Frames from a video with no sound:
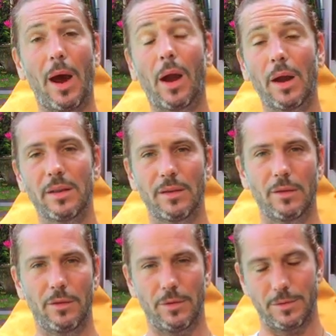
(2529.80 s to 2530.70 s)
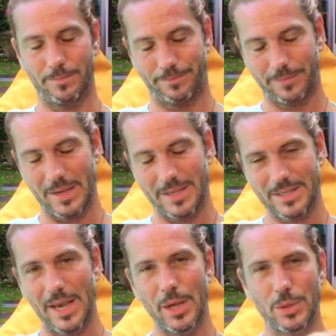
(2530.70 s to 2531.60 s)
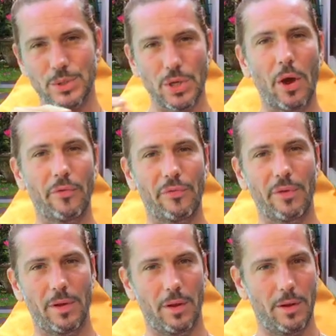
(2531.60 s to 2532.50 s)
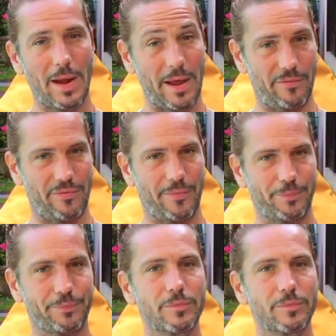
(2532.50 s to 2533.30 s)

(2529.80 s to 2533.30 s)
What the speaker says: art, the science of life,